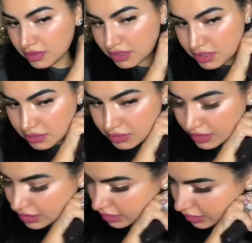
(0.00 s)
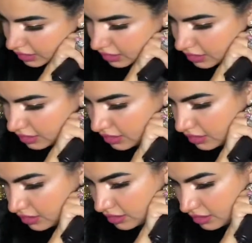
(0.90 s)
It's really good
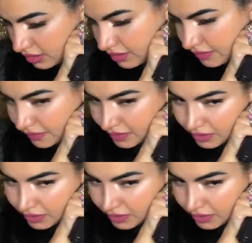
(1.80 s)
if